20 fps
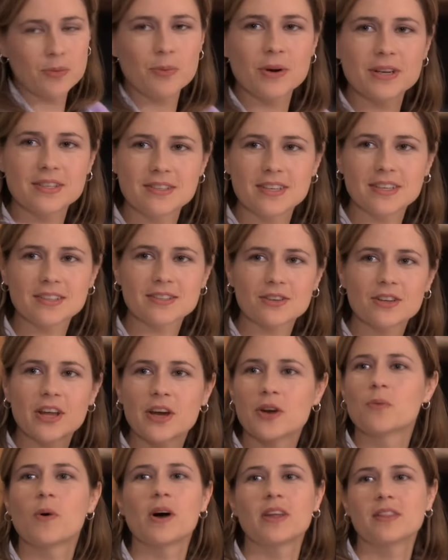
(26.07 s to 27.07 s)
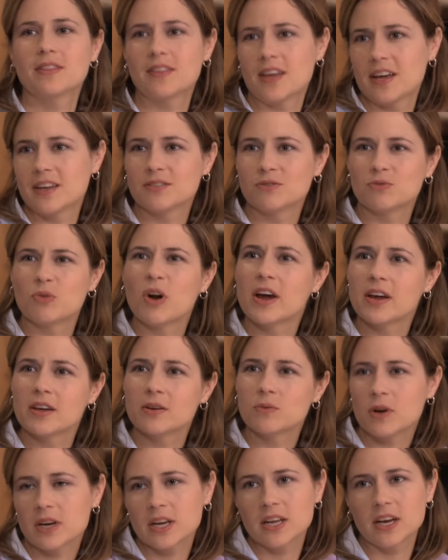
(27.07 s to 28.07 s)
Well, the breadsticks are like what, then?
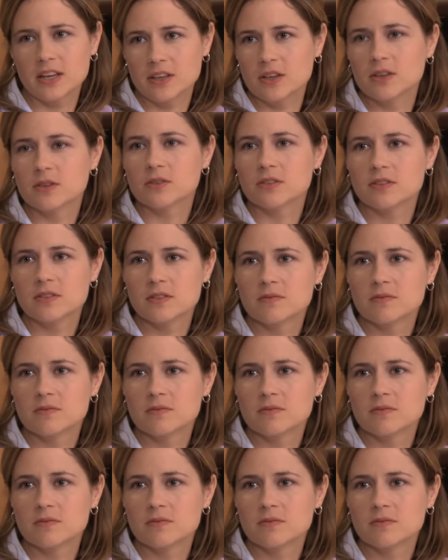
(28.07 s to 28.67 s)
Ryan, what can I use?